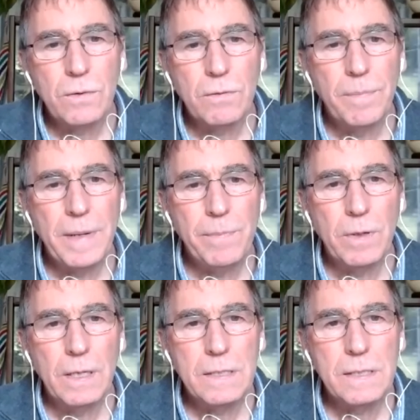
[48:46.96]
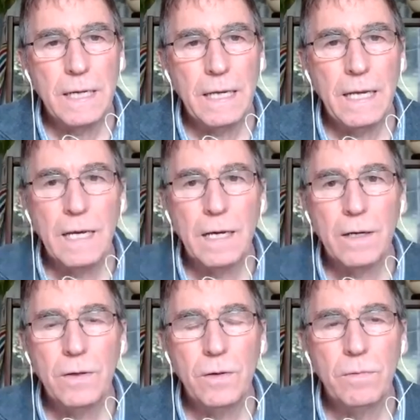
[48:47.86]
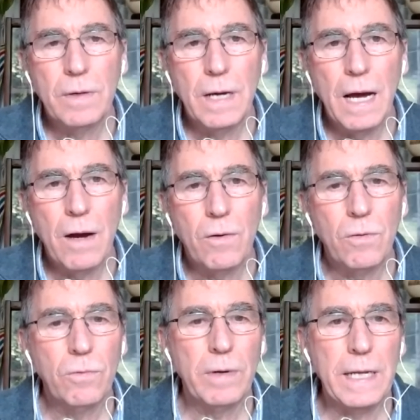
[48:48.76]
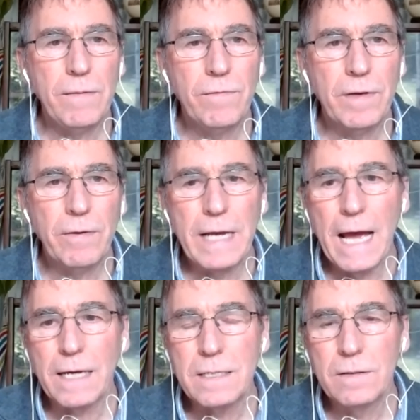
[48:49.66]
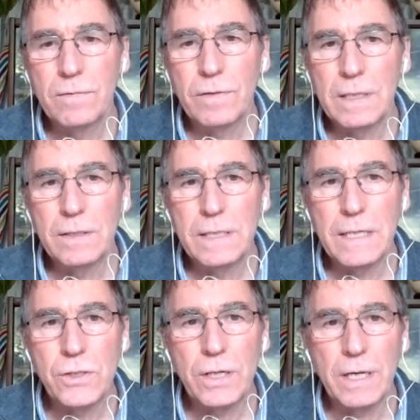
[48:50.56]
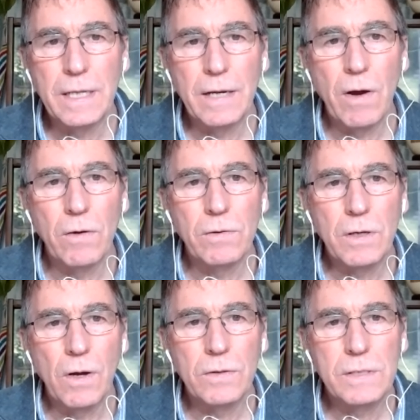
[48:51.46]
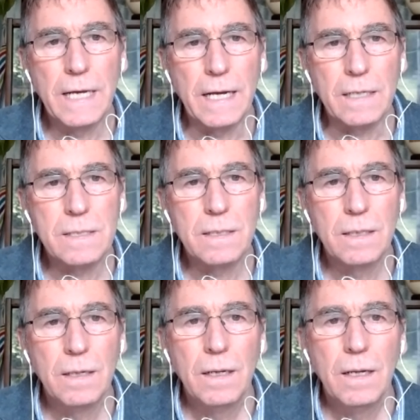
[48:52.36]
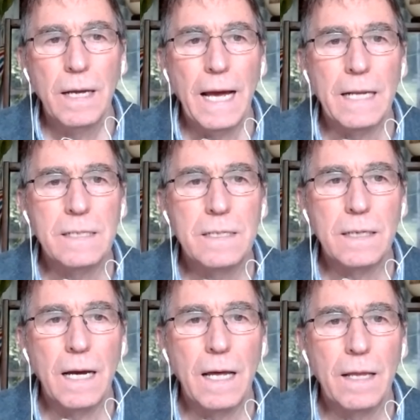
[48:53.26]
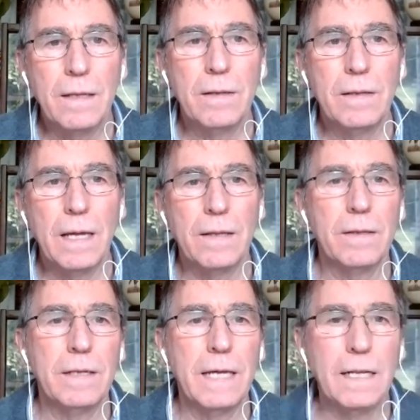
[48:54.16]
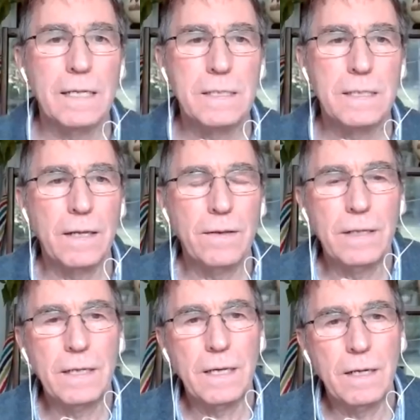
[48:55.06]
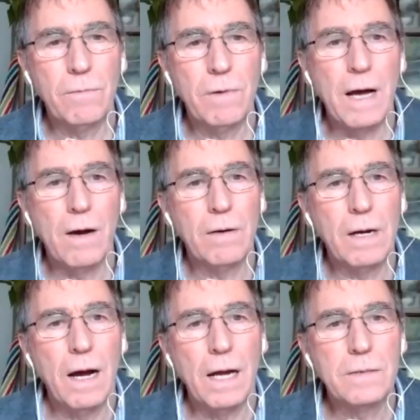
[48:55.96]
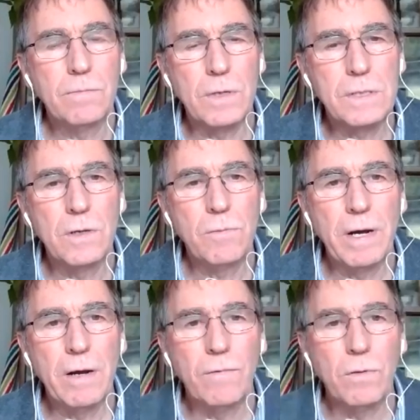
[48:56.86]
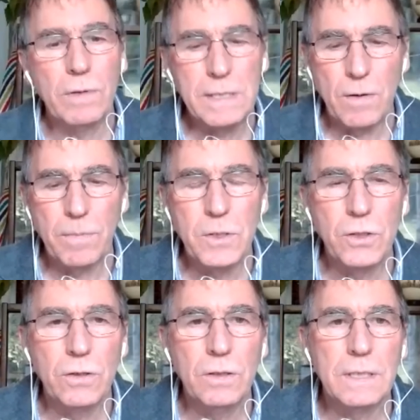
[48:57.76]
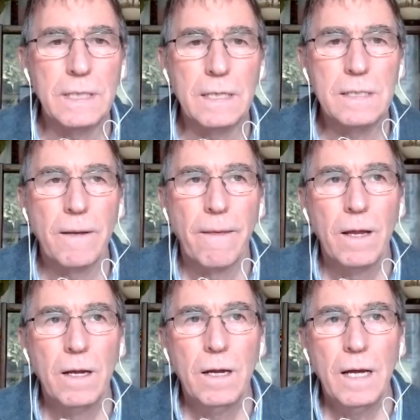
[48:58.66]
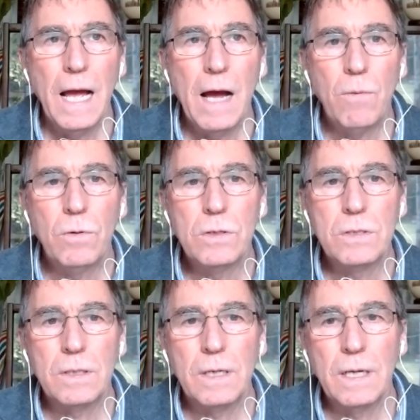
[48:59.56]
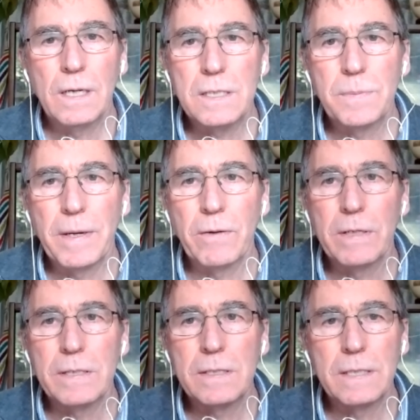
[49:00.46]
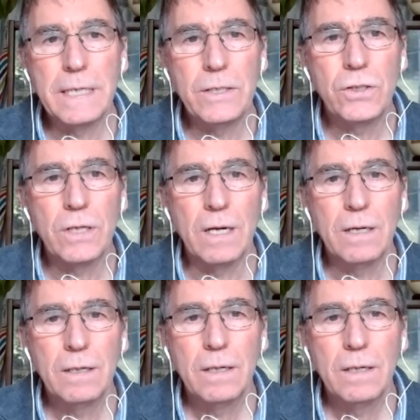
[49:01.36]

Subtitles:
there are people listening here who are already very active in teaching in their own context. And they're listening and thinking, wow, I wasn't aware of all these opportunities. How would an experienced teacher